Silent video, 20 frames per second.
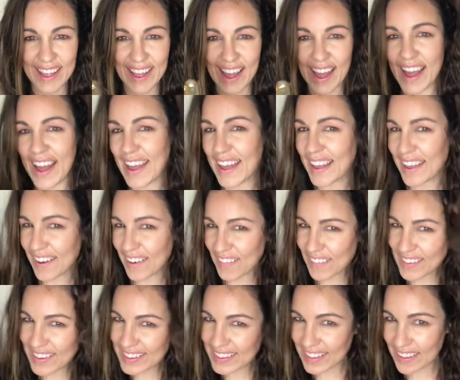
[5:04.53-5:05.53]
I
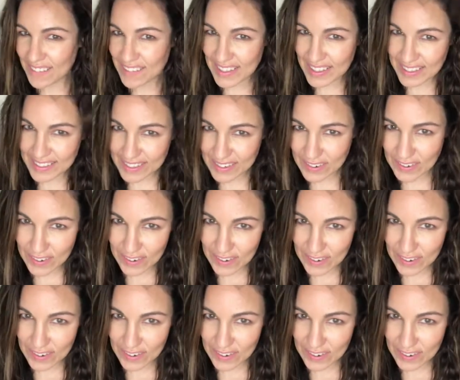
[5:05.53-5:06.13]
always love these little